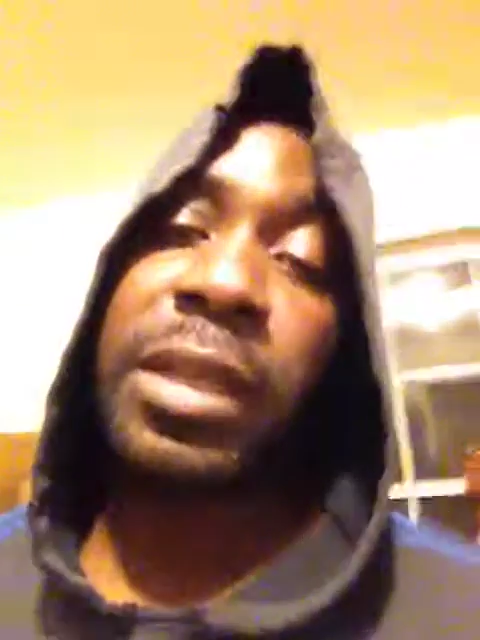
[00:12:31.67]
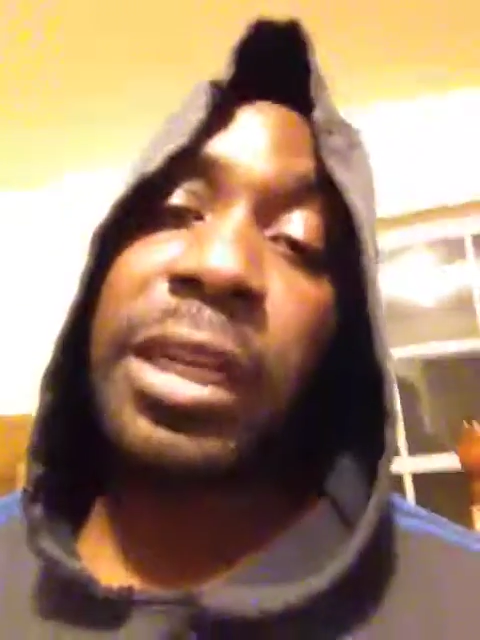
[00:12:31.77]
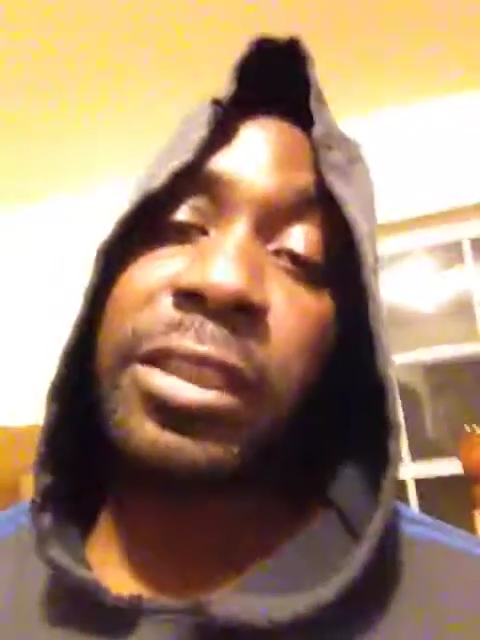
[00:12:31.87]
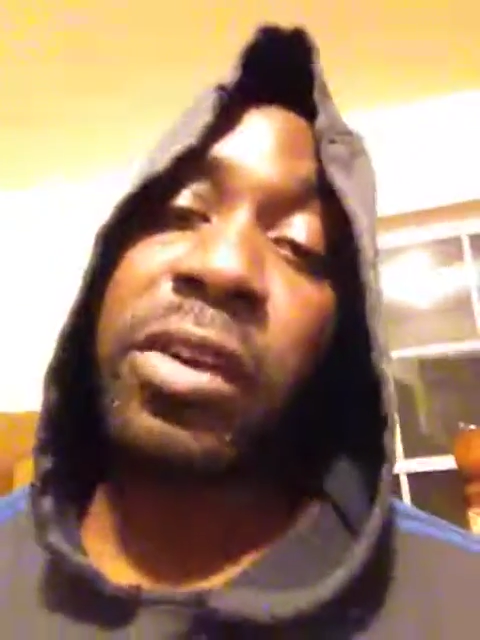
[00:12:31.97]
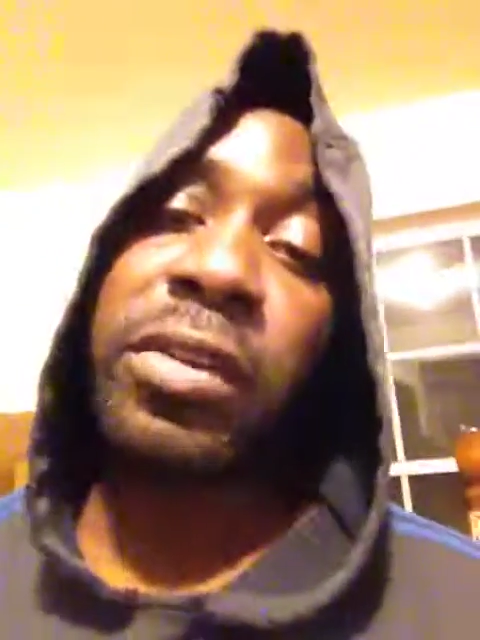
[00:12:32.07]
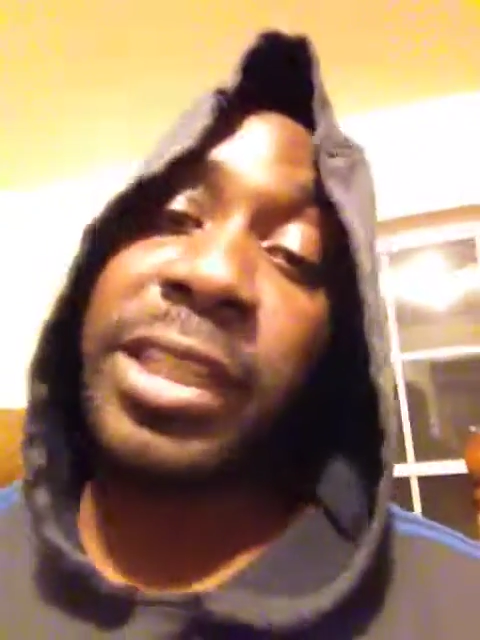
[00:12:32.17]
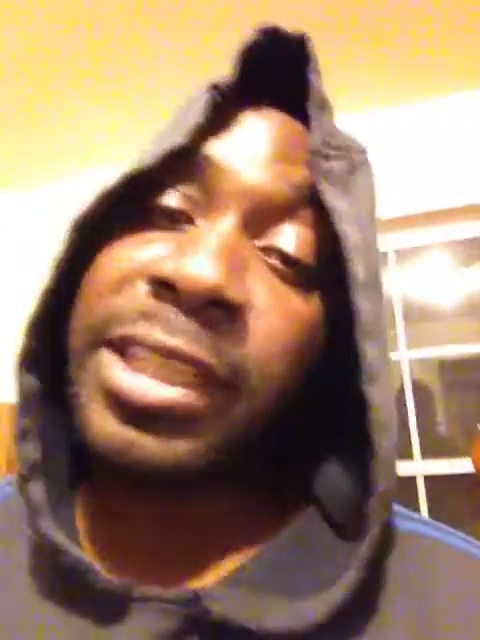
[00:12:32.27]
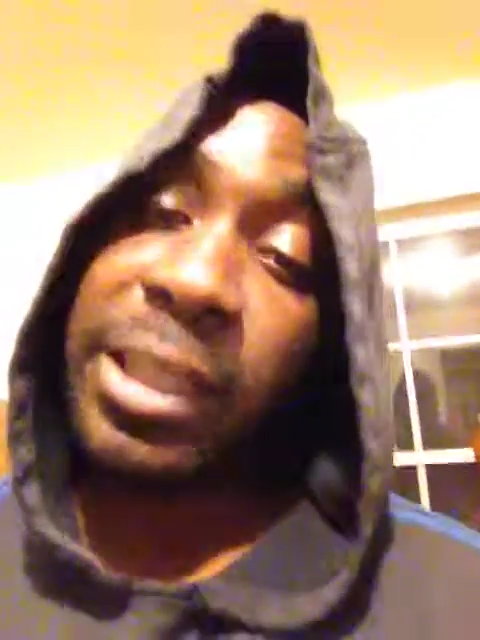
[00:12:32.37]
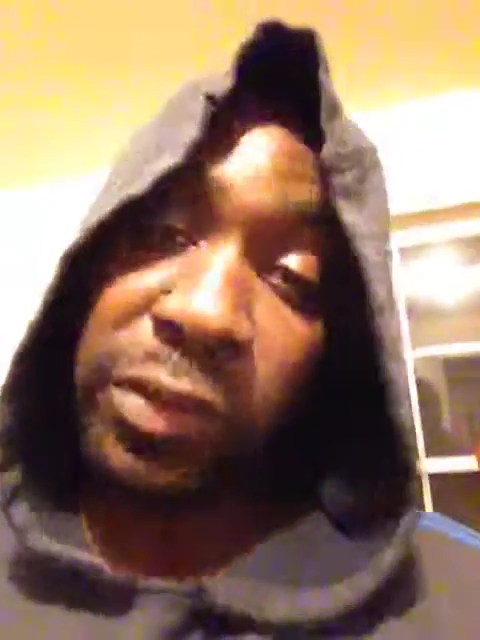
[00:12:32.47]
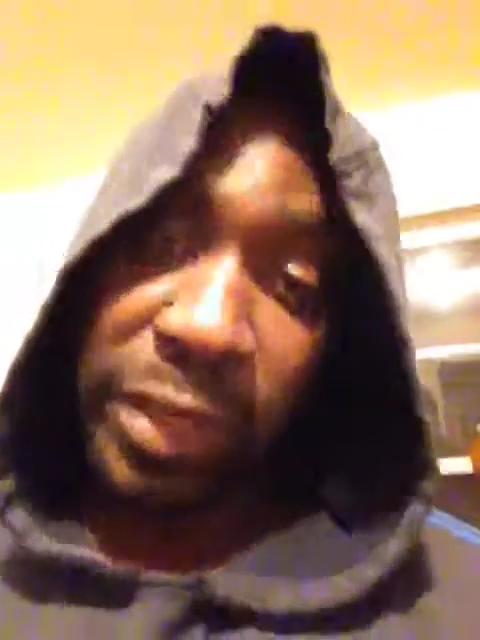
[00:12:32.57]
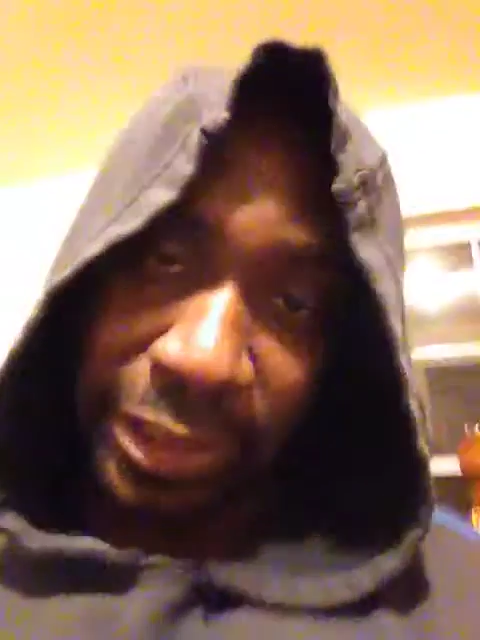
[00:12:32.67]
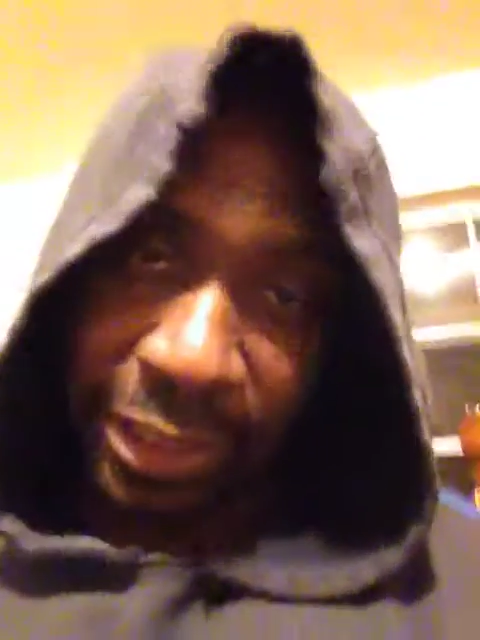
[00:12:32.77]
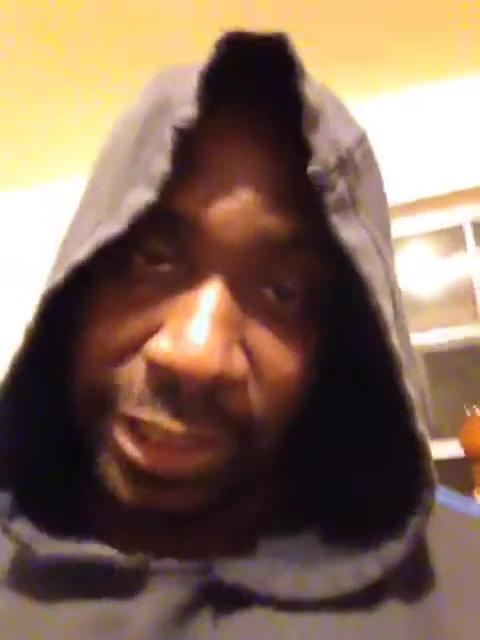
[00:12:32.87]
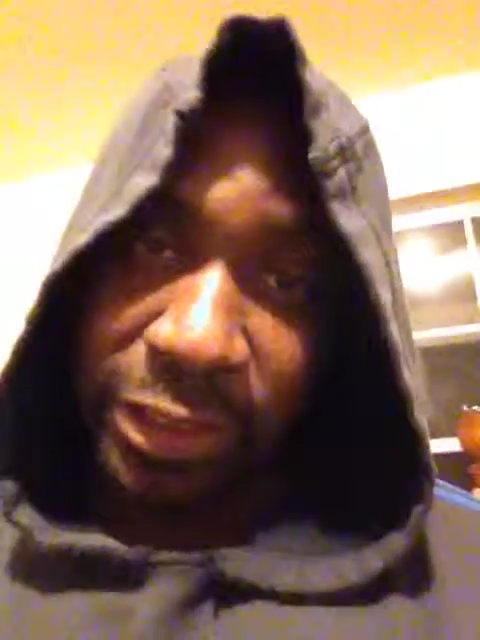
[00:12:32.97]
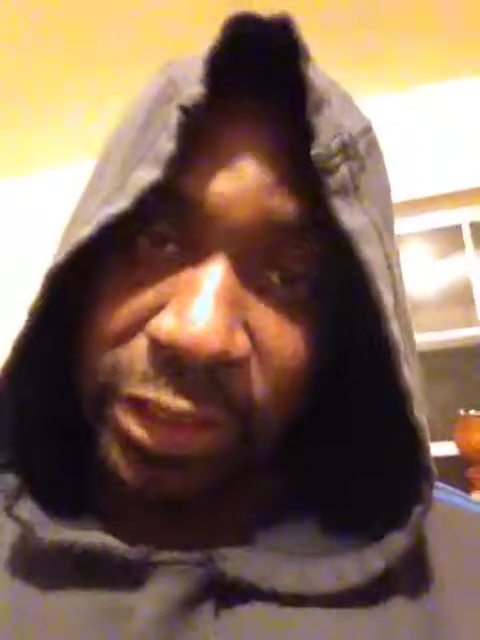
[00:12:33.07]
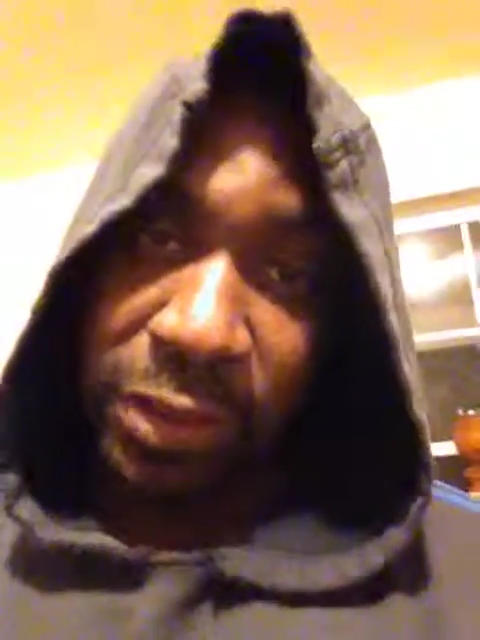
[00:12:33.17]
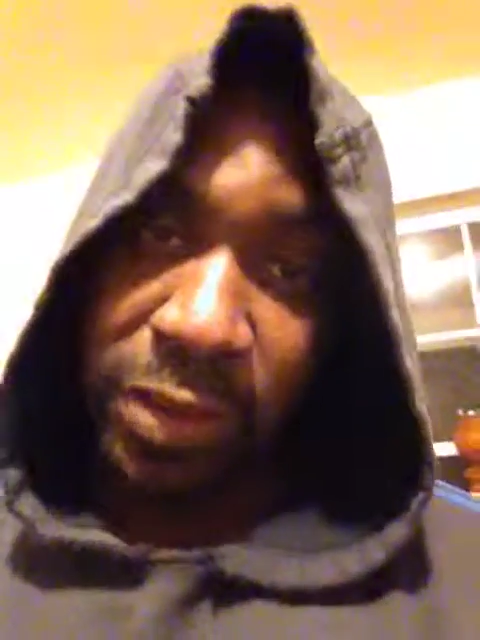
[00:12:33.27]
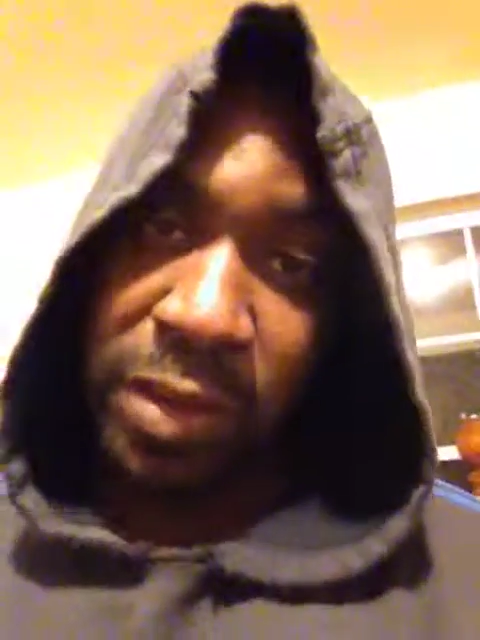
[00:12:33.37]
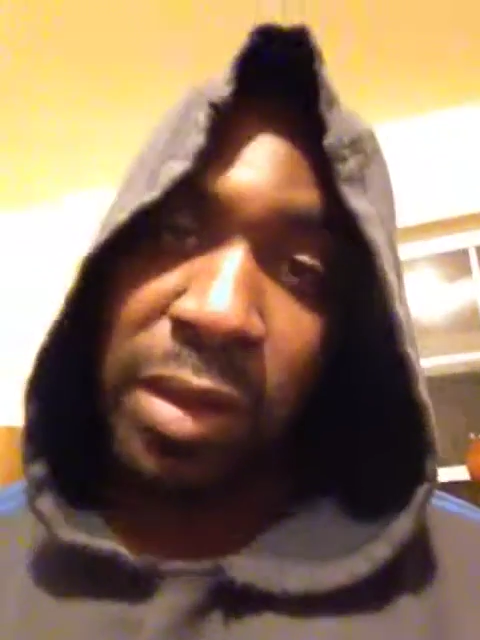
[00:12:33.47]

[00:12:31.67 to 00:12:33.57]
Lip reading: that's connected to a texture,